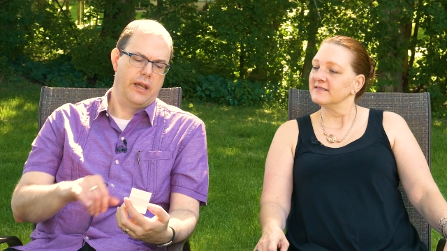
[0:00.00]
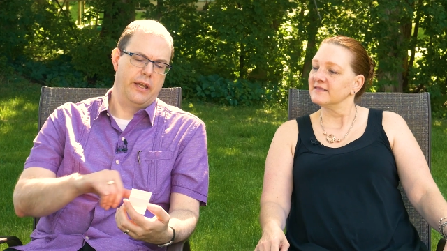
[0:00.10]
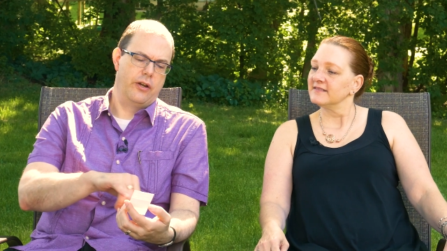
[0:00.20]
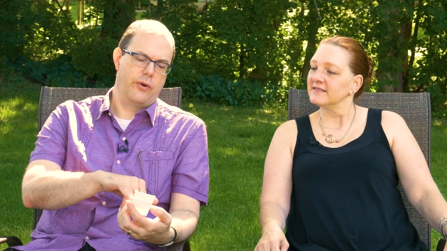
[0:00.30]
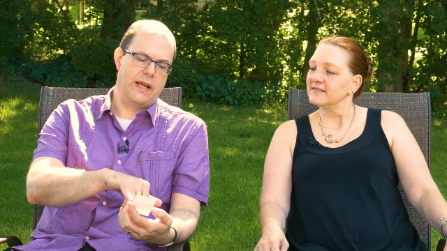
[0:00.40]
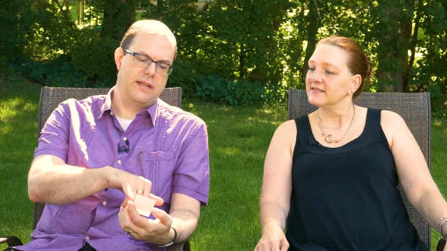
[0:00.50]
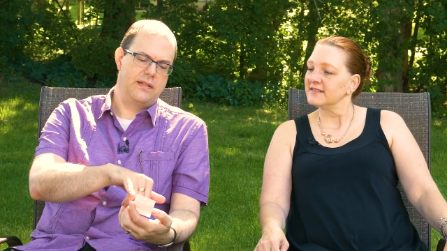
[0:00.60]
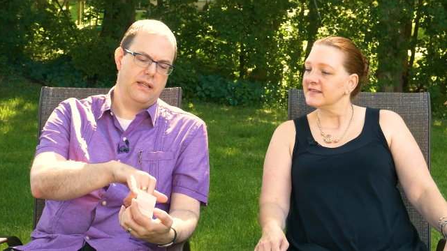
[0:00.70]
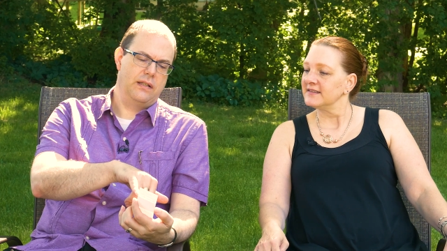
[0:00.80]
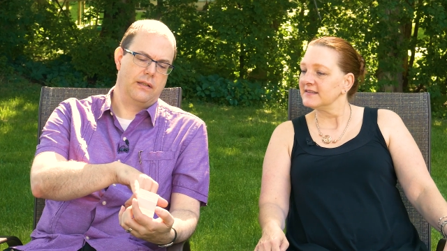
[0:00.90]
Speaker 1: And you know, and I
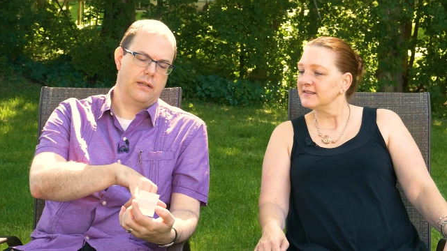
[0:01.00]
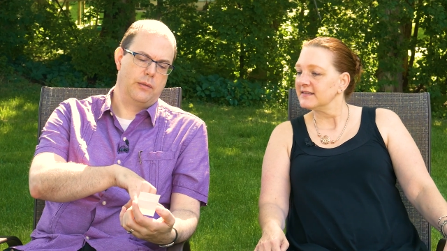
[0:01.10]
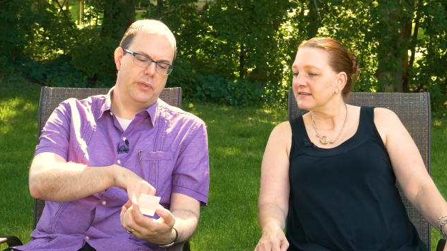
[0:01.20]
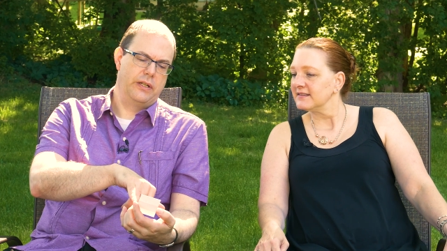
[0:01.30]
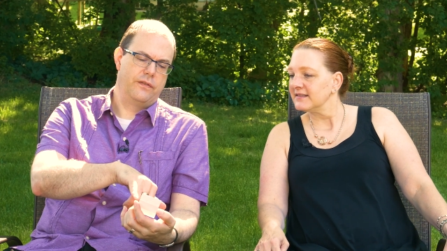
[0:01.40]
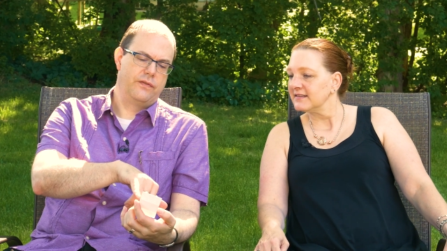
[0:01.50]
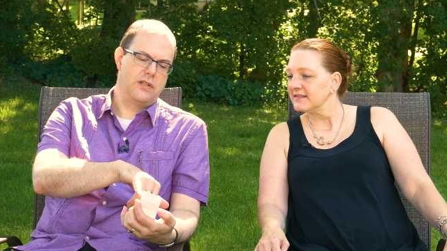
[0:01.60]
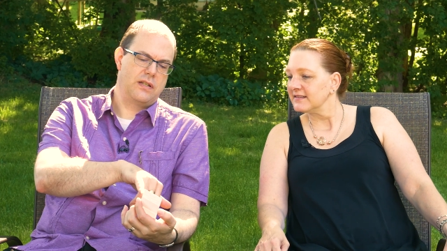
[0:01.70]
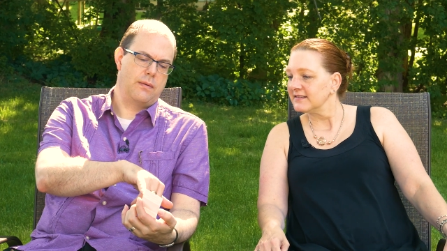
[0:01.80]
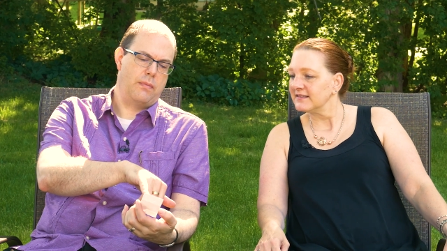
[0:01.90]
see a little bit of
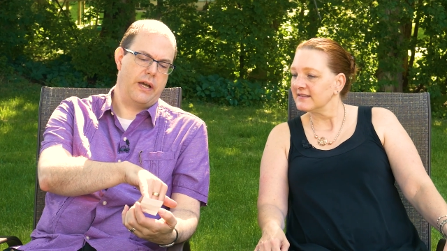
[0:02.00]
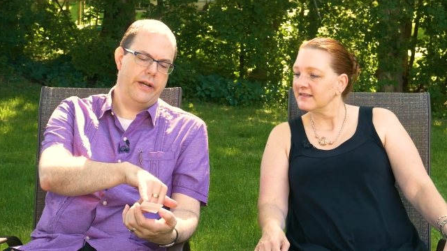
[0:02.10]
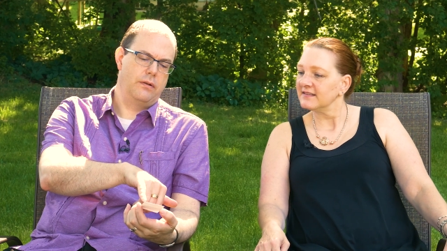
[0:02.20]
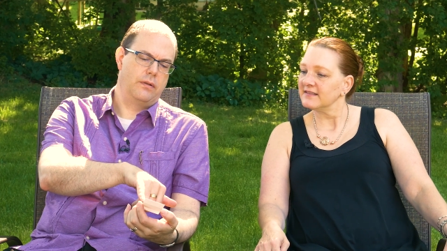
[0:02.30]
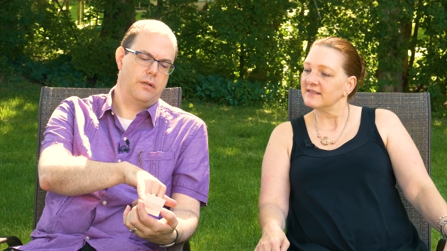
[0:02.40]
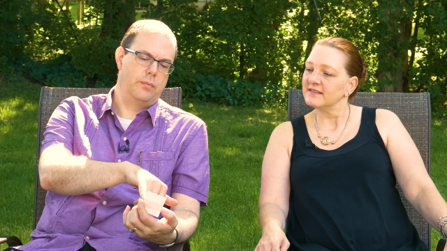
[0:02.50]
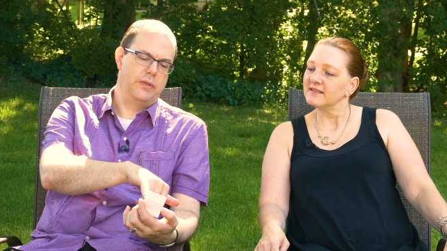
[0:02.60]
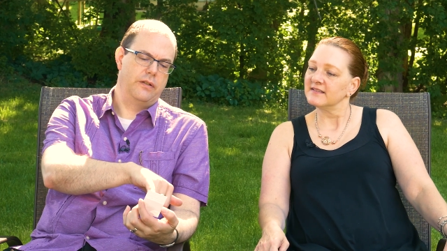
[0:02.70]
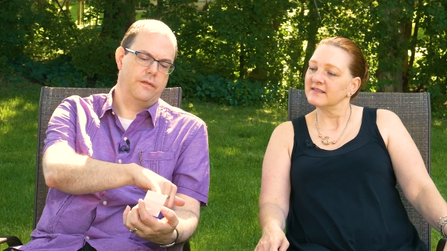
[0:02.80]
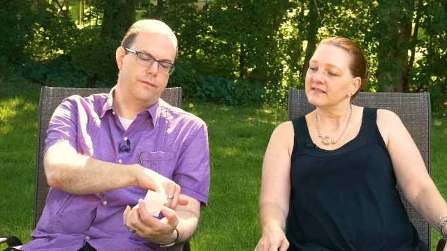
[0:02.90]
just a minor little
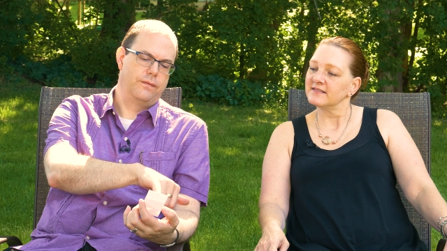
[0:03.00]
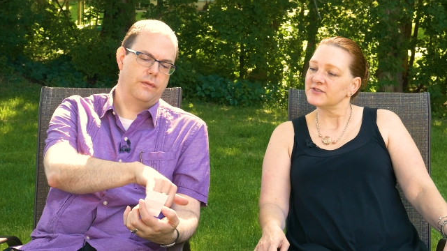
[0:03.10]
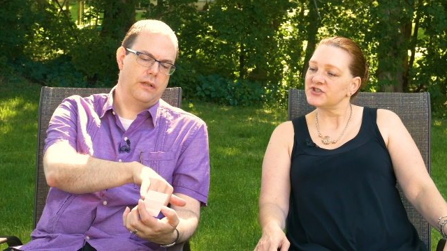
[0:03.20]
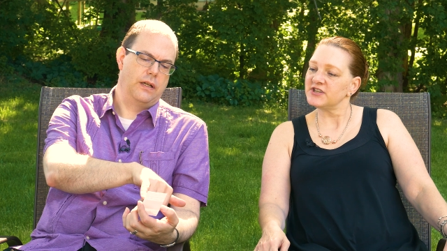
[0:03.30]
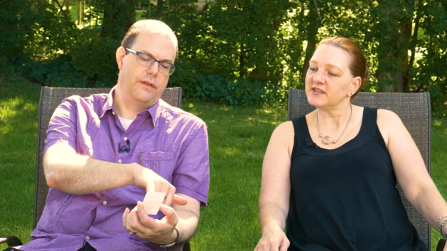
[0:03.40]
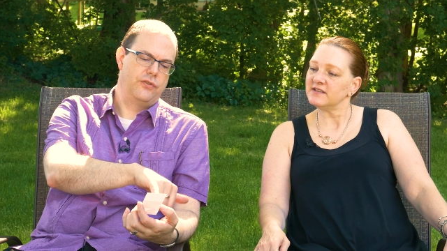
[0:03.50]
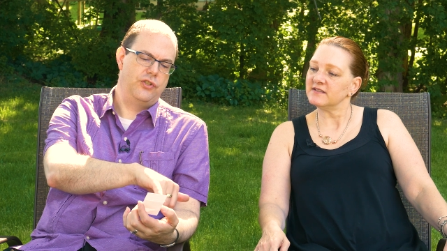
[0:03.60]
bit of sheen.